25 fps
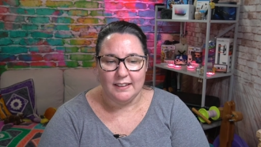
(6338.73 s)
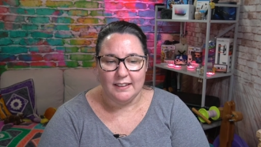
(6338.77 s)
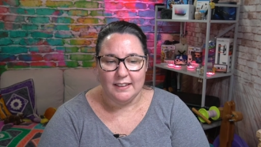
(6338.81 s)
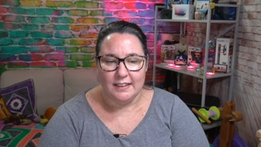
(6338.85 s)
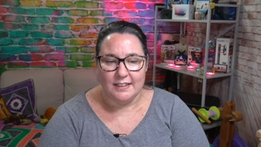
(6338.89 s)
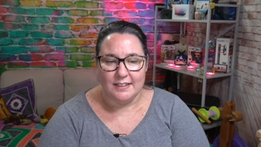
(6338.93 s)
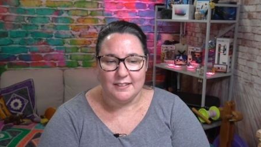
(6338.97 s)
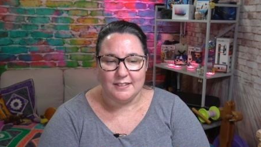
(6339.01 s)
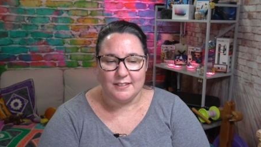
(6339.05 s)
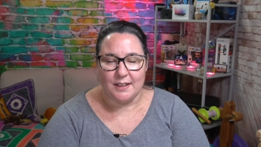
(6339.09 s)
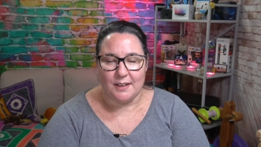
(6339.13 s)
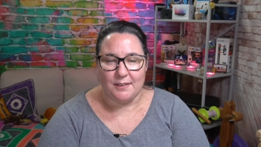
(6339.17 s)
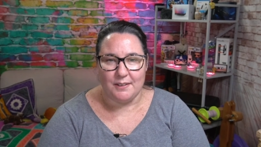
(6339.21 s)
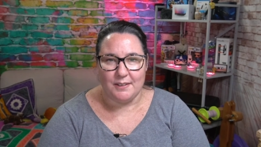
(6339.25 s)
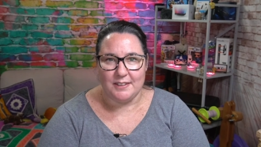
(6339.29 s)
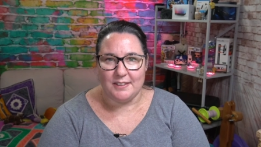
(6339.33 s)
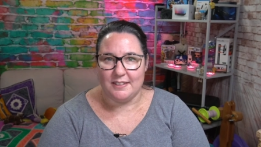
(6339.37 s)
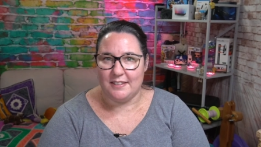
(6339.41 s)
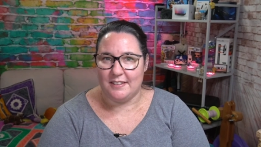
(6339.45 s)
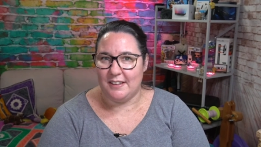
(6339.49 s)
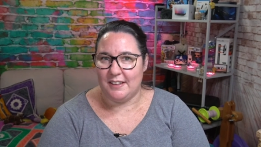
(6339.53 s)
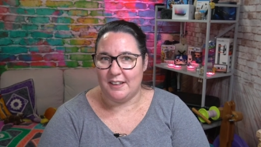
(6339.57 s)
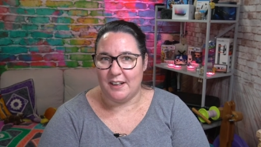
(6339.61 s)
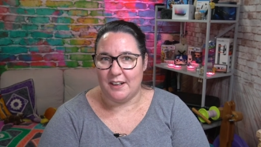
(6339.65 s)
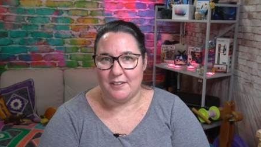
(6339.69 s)
so it's,
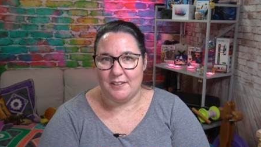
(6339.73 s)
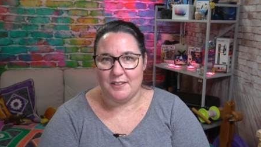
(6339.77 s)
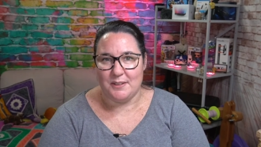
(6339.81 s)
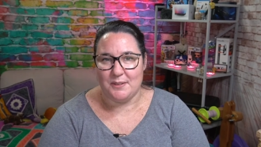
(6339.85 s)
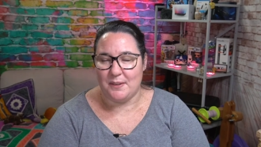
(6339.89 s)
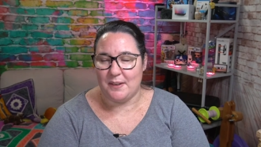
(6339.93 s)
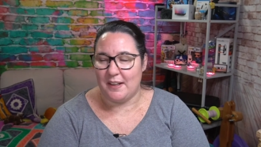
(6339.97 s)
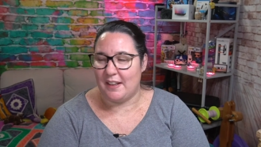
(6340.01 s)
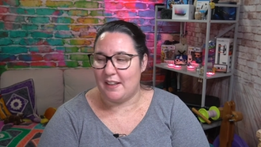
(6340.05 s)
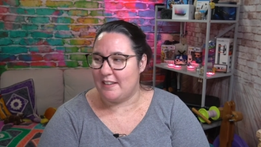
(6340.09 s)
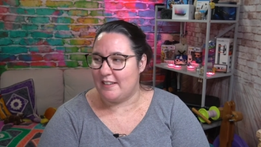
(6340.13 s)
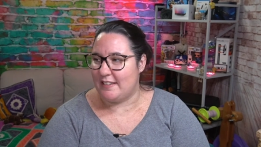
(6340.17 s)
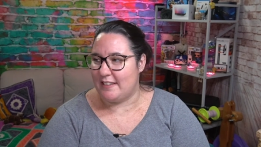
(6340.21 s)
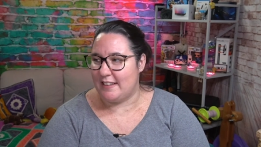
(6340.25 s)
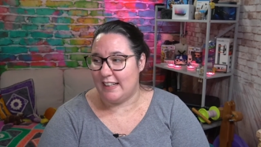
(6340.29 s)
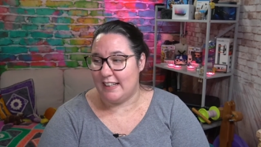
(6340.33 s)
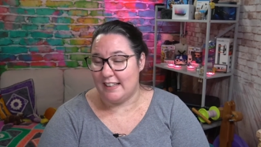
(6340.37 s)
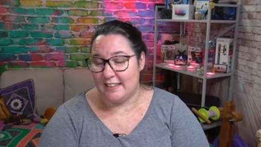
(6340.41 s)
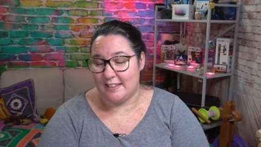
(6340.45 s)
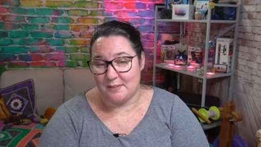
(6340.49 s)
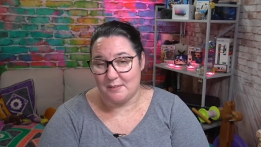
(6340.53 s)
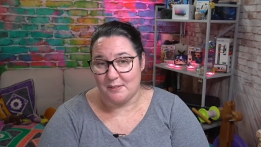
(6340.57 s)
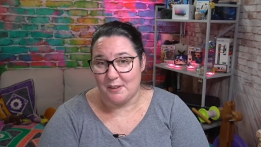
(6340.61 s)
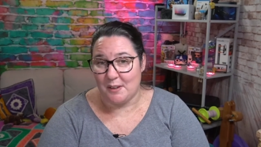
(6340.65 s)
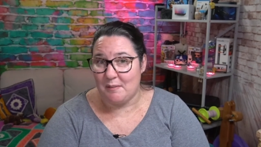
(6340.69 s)
you know, it's one of those things.
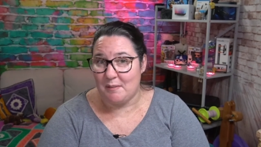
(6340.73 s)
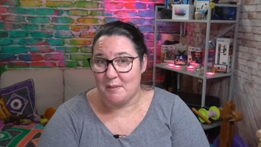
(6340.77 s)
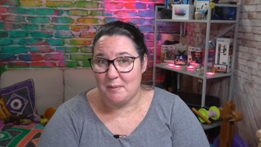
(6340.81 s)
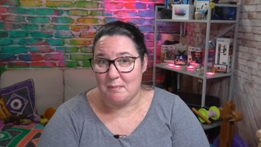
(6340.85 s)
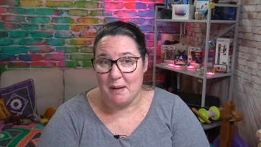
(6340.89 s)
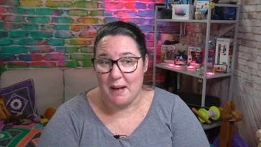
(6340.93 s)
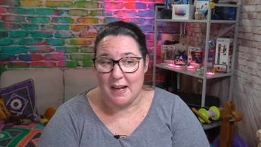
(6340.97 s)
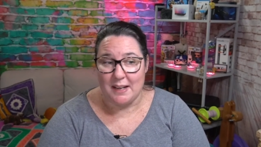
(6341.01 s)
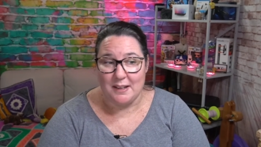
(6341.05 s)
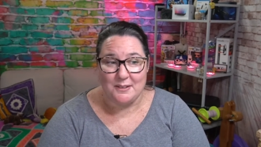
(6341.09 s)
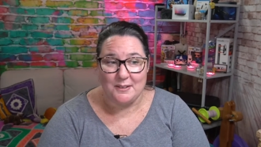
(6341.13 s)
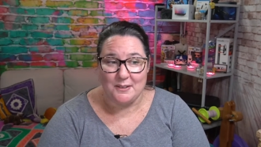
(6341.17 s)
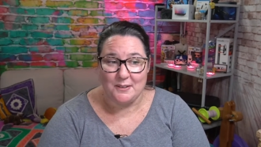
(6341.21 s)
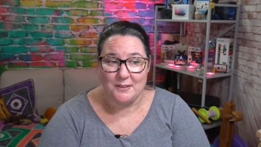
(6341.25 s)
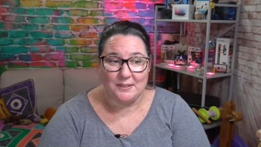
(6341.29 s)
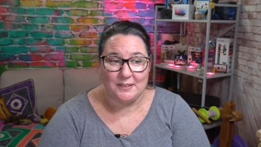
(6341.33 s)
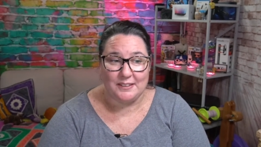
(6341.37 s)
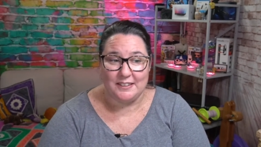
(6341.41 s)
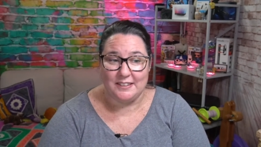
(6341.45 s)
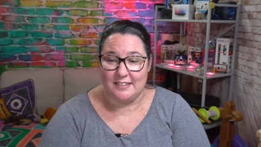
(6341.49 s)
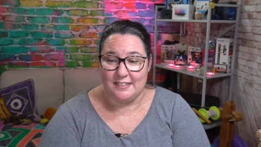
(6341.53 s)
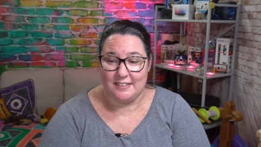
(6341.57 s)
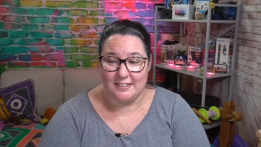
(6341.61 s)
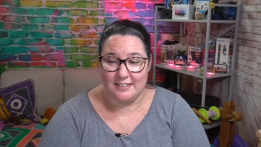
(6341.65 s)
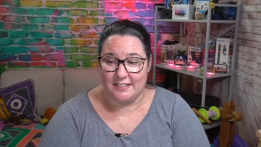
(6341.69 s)
Sometimes a bad tool
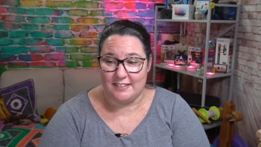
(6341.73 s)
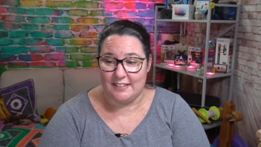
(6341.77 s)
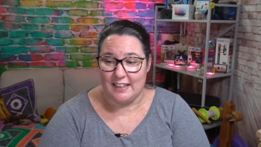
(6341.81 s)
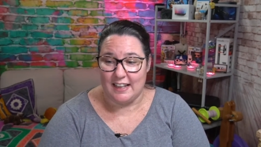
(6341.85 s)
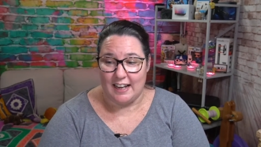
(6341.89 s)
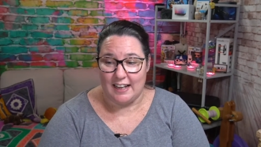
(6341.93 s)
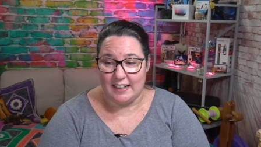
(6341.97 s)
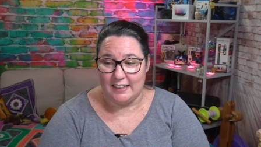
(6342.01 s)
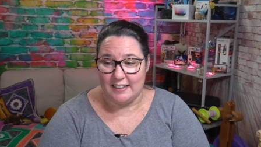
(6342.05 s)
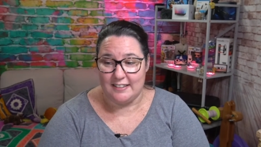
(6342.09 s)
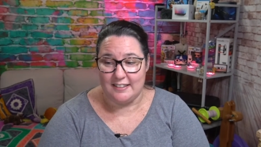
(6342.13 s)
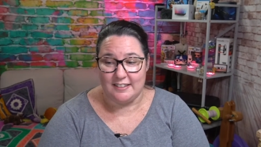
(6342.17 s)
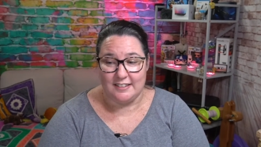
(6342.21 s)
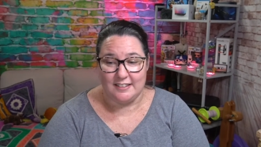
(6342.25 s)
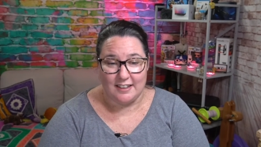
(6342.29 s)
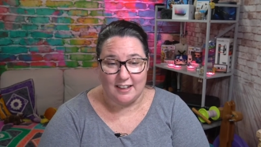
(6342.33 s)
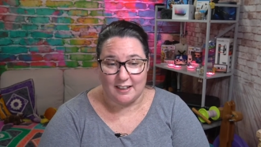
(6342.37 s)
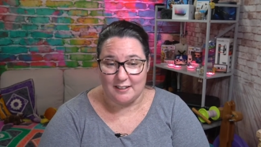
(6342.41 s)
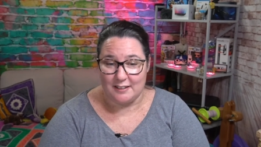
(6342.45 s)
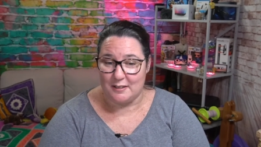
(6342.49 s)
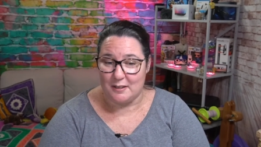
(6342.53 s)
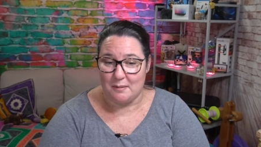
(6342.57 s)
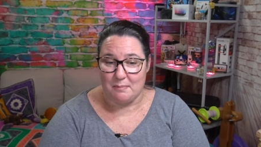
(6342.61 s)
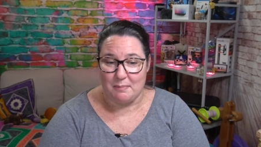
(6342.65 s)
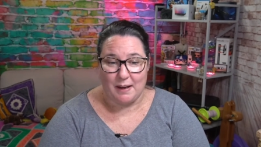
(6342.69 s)
is just that. It's
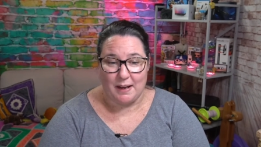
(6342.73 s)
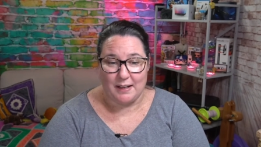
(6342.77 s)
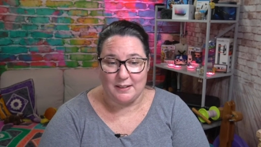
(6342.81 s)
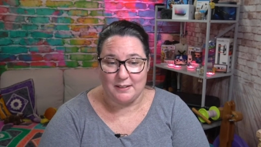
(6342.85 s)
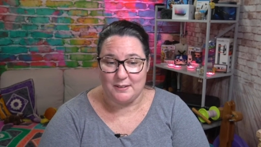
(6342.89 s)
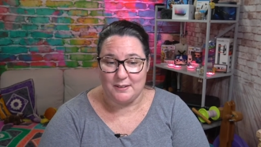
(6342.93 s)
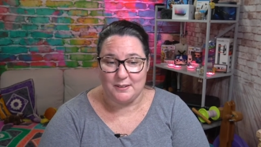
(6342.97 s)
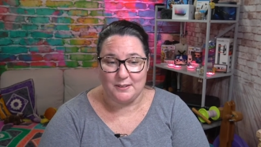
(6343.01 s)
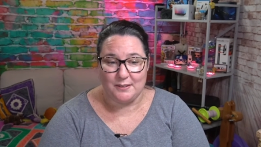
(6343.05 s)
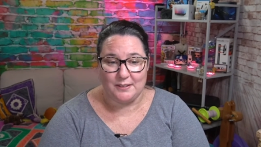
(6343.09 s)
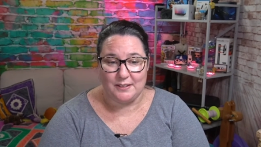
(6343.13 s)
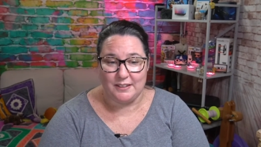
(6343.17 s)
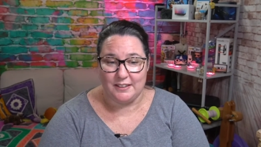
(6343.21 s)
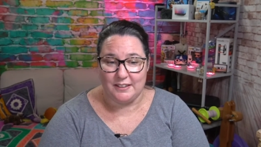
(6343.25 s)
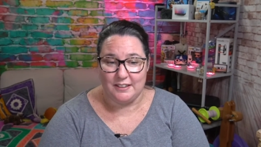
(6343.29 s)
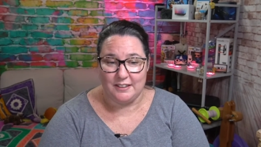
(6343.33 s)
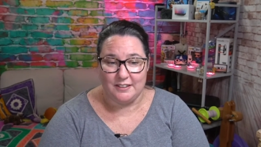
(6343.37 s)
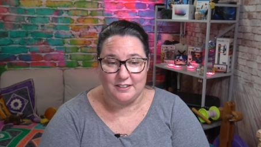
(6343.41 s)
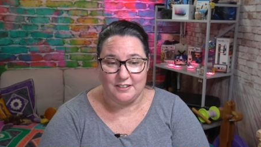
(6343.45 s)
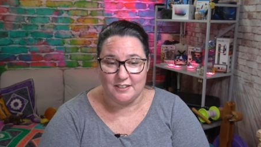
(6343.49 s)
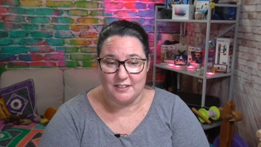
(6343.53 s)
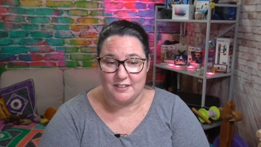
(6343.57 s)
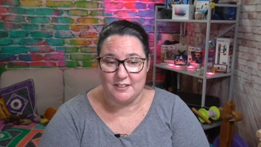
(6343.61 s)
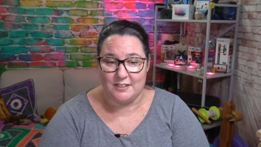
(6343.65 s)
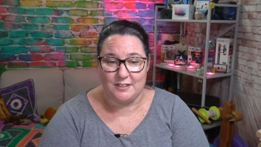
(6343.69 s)
just a bad tool and you
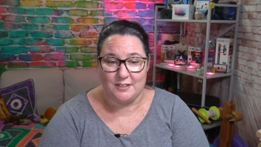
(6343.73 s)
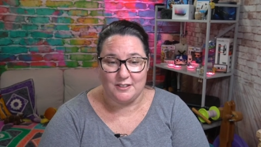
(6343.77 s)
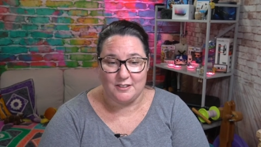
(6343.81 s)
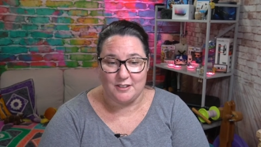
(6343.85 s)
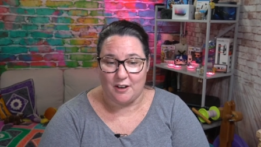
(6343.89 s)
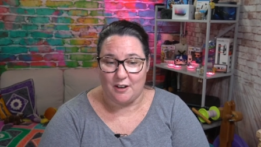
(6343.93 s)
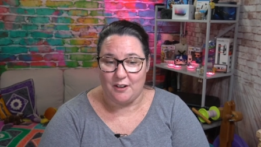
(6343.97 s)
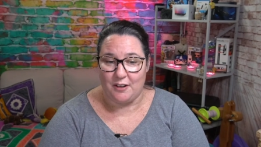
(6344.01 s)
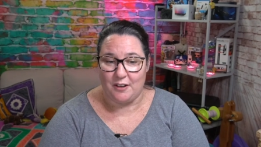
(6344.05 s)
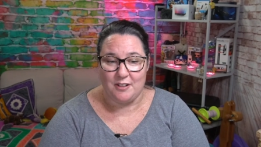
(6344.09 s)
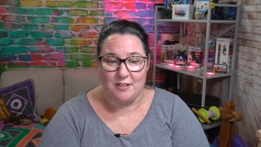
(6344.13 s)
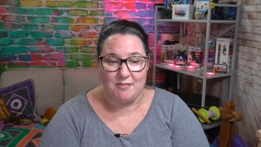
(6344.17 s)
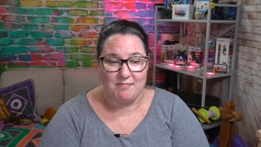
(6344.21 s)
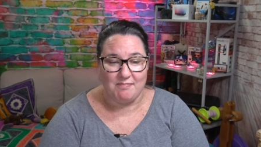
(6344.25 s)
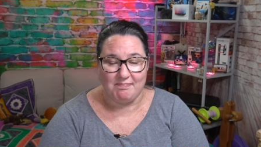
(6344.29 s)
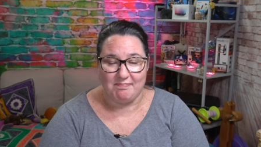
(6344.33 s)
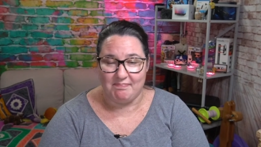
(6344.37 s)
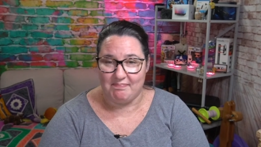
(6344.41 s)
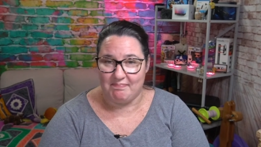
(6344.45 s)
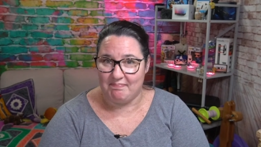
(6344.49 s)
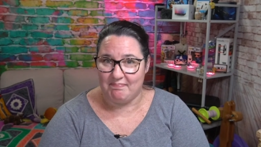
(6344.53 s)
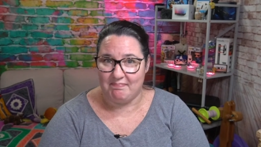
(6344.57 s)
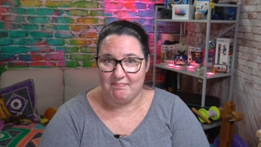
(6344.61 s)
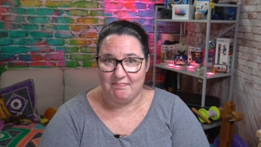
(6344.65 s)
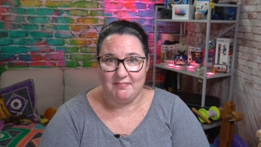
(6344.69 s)
just don't
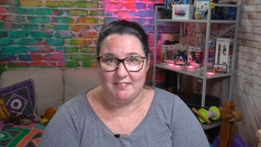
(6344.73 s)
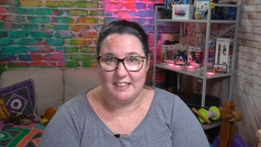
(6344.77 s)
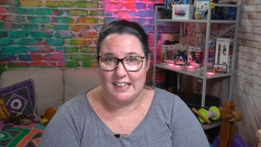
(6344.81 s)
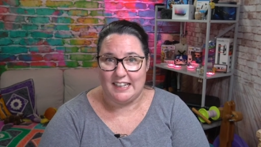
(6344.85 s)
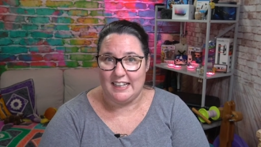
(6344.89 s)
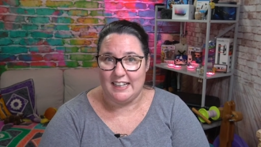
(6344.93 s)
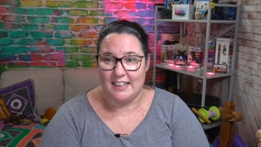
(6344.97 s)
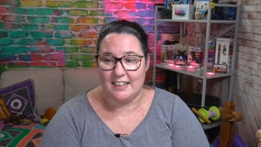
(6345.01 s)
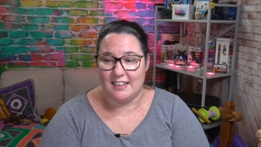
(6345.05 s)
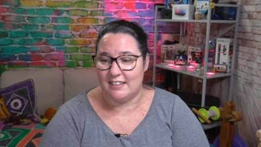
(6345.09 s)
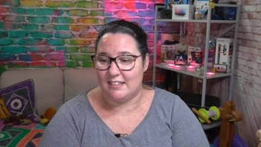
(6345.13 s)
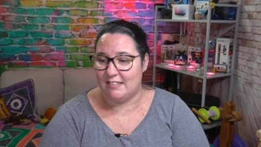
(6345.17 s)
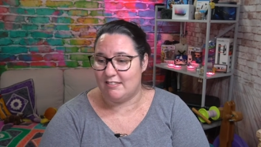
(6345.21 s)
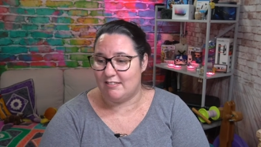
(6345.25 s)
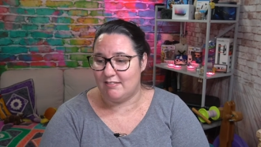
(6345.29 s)
need it.